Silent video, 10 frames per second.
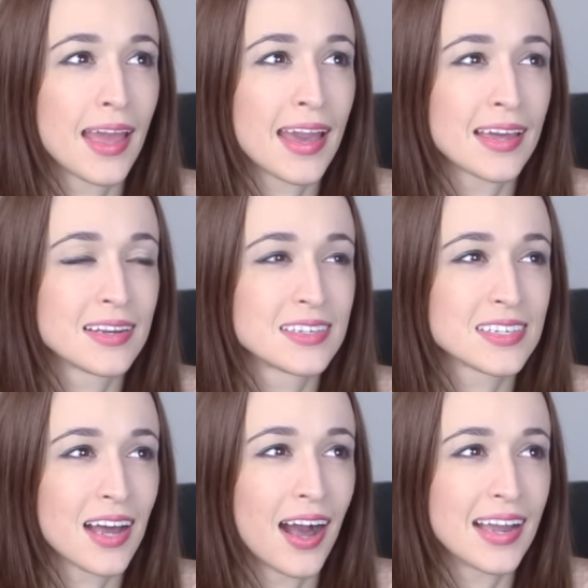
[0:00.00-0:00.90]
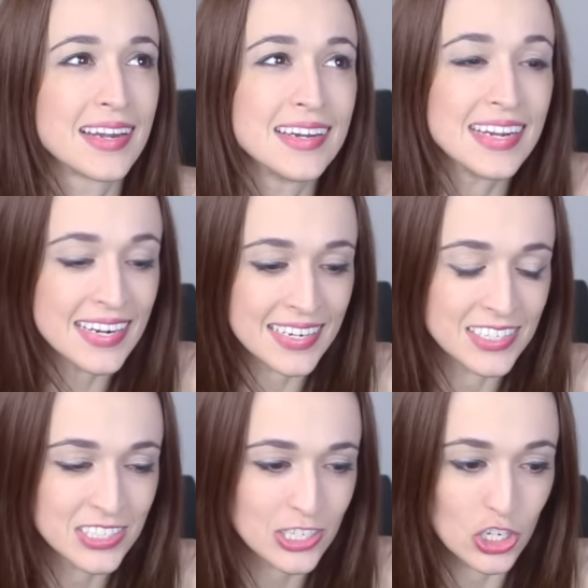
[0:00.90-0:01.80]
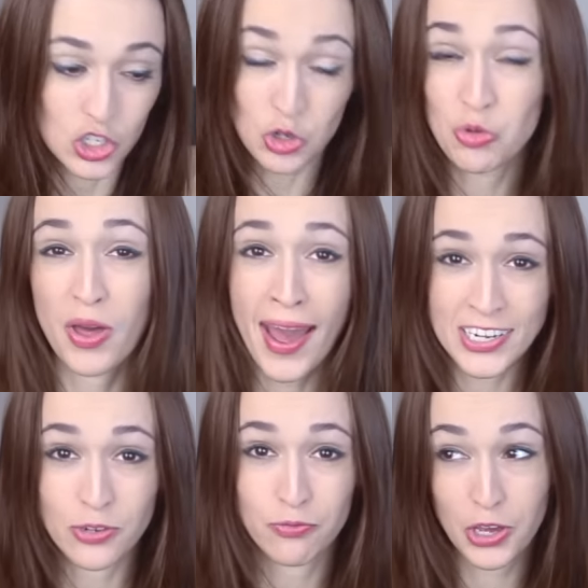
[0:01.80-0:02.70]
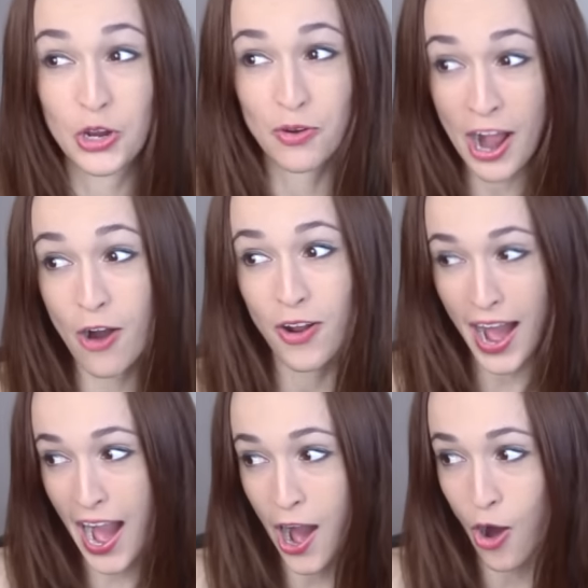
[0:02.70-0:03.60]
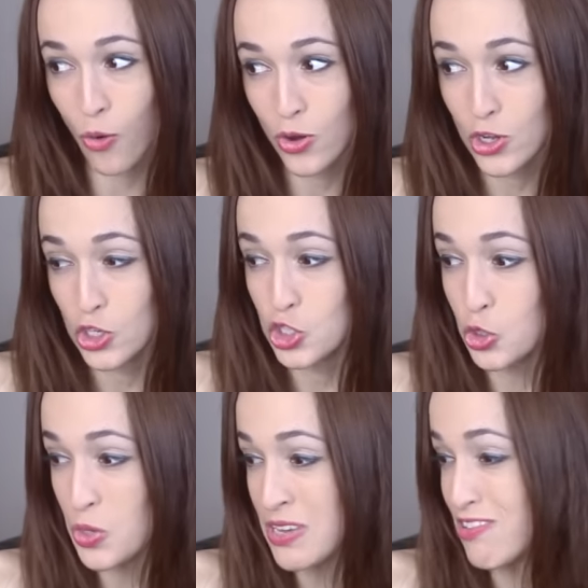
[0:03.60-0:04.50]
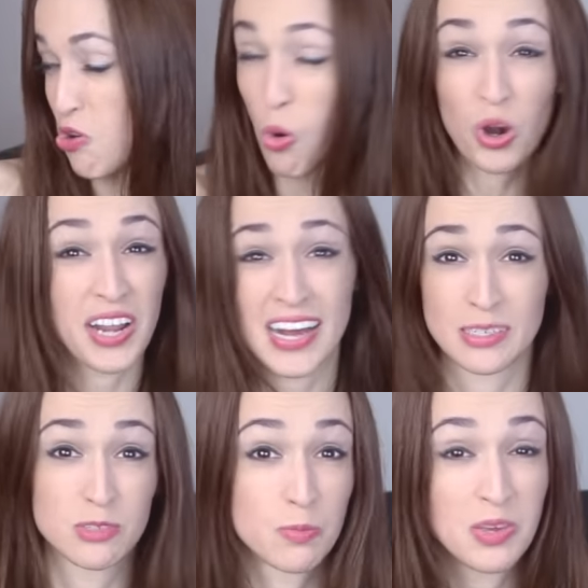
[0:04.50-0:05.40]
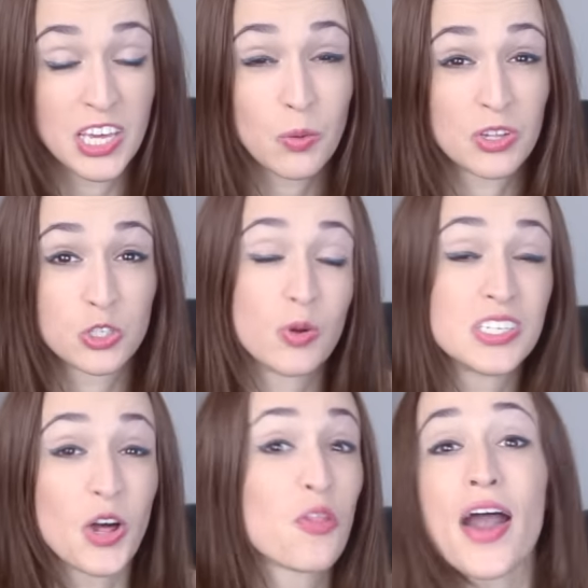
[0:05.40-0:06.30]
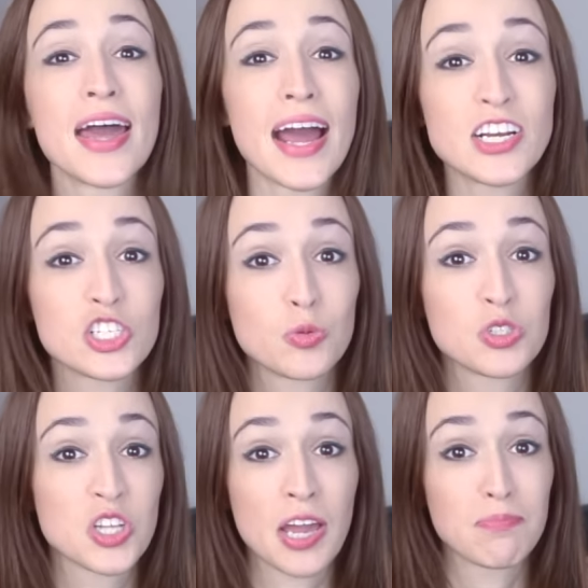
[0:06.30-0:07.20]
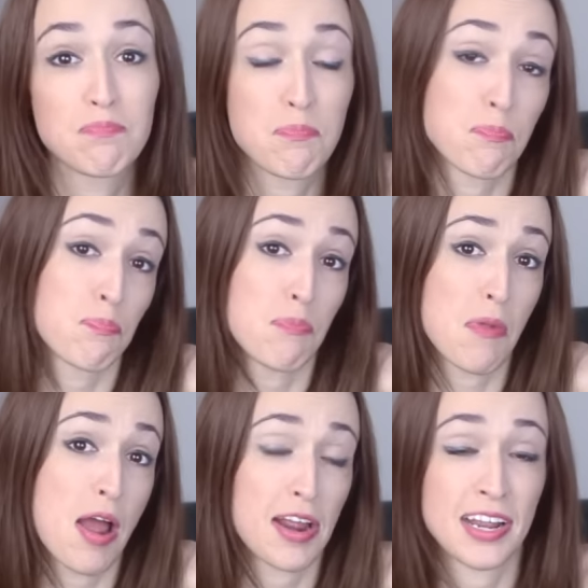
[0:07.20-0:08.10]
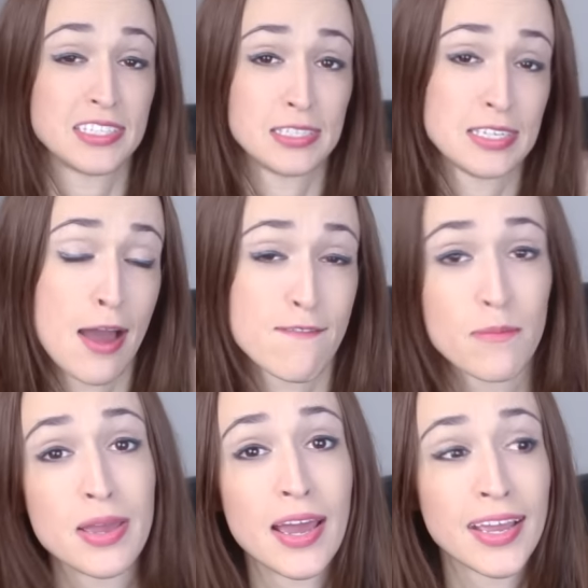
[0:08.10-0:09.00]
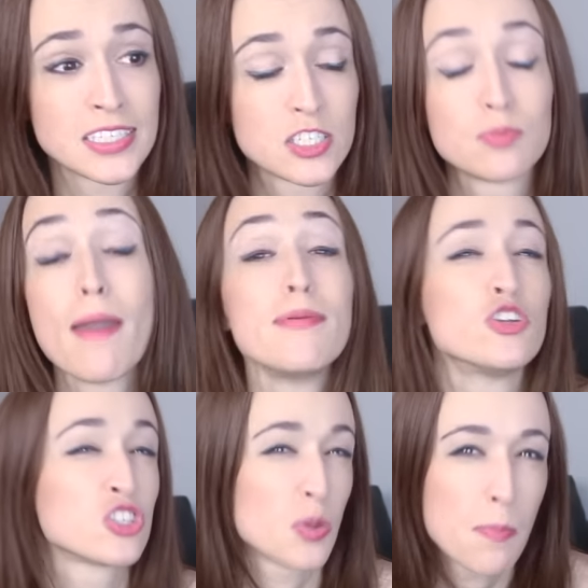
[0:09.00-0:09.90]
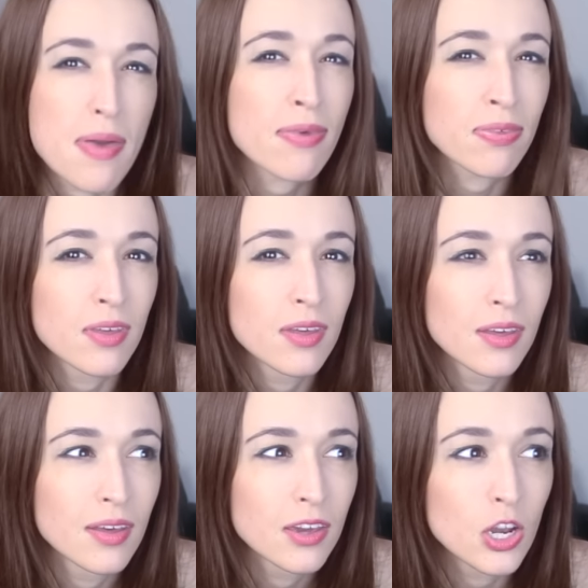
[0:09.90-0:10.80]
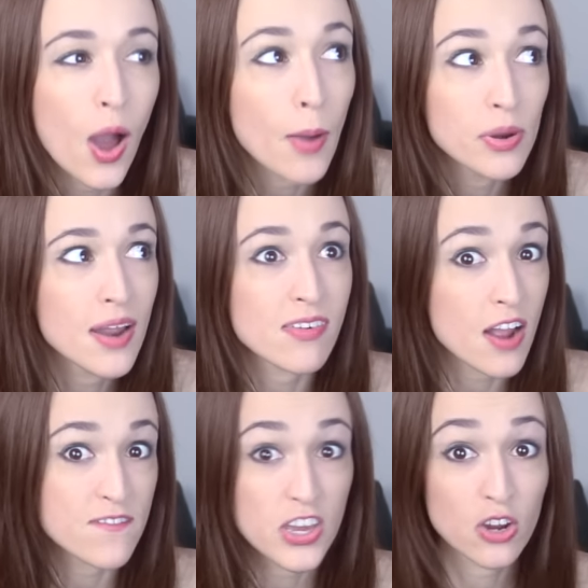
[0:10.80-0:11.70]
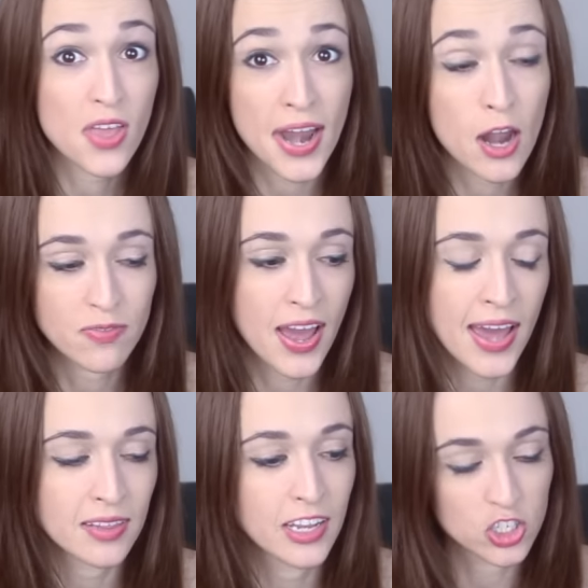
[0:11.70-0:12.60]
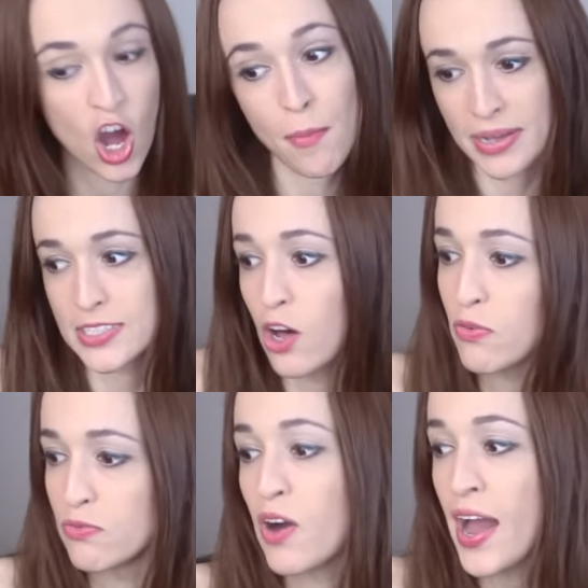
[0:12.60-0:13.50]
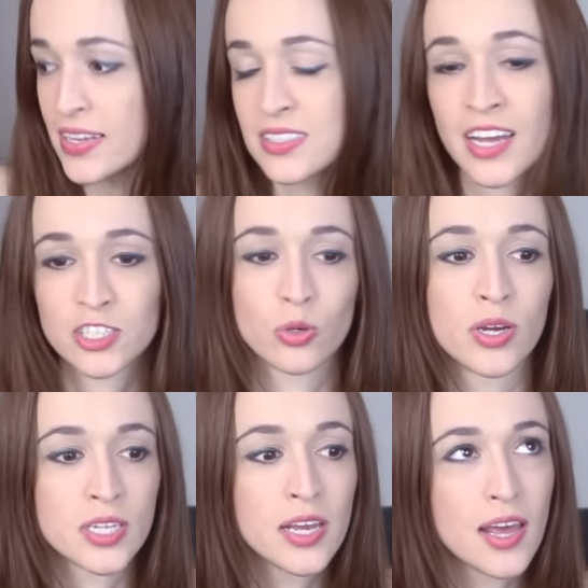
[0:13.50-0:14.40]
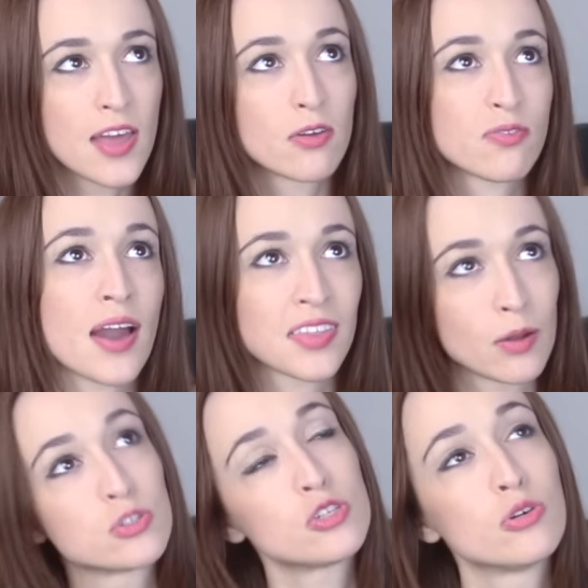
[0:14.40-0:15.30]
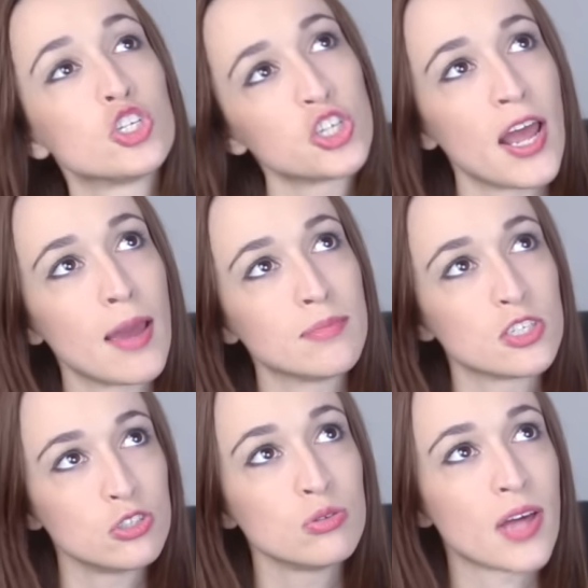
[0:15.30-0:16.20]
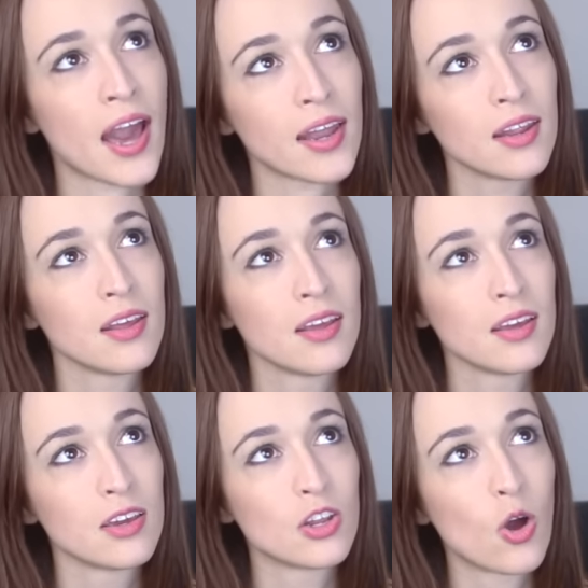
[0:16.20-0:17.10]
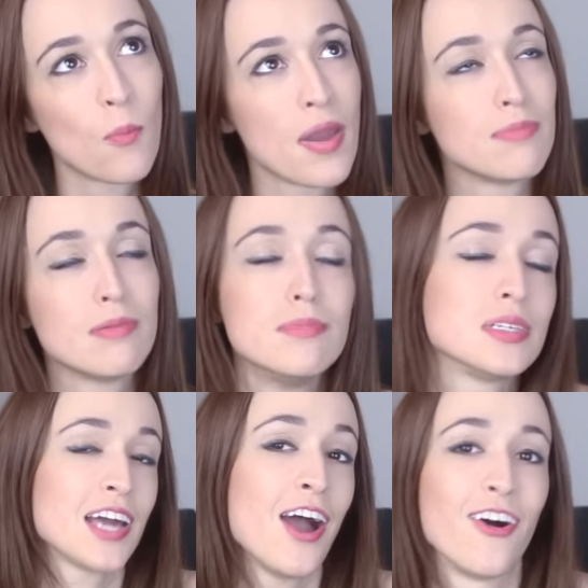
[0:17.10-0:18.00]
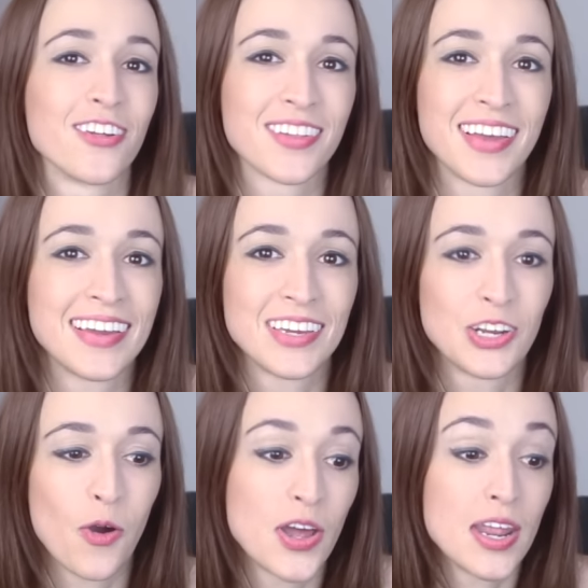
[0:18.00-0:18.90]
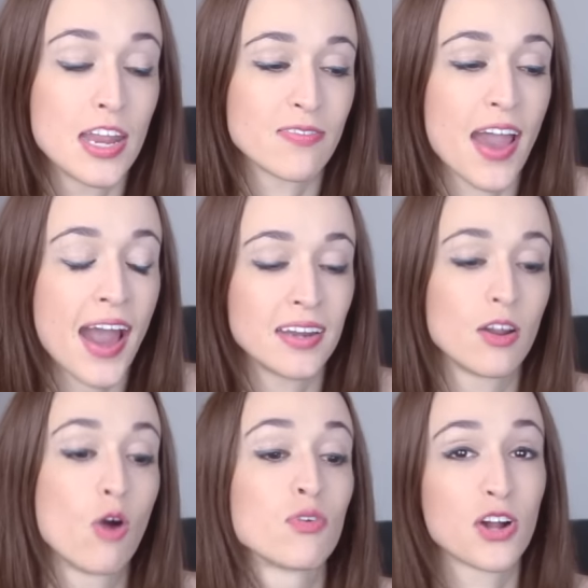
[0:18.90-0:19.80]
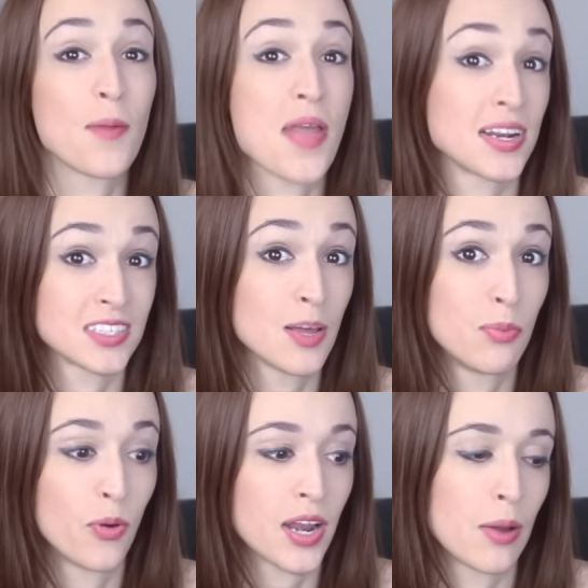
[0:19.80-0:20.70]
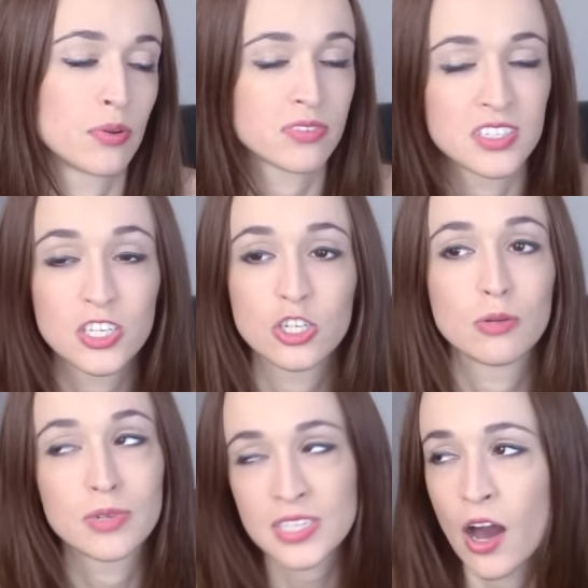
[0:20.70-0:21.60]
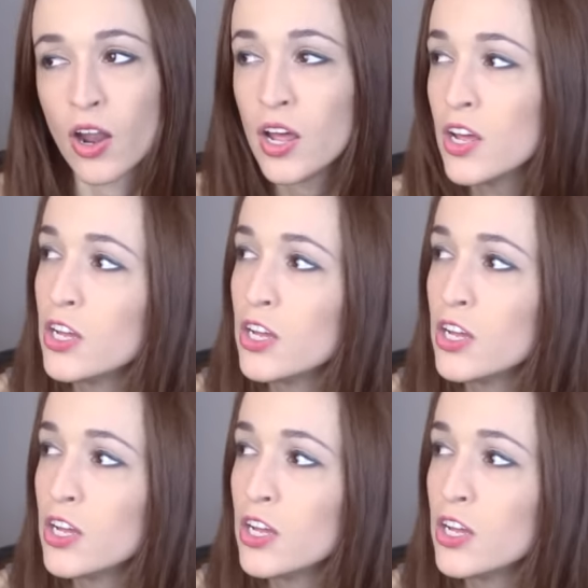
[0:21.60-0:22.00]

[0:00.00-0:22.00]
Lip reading: I needed to do that to figure out how to even orgasm to begin with. So until then, I just was like, I guess it's not for me. I guess it's maybe just a myth. You know, I would never have figured that out if I hadn't, like, taught myself via sex toys. And the fact that I was so ashamed to do that, you know, made me out. Like, you know, and if I hadn't overcome that at some point, I would have continued to miss out.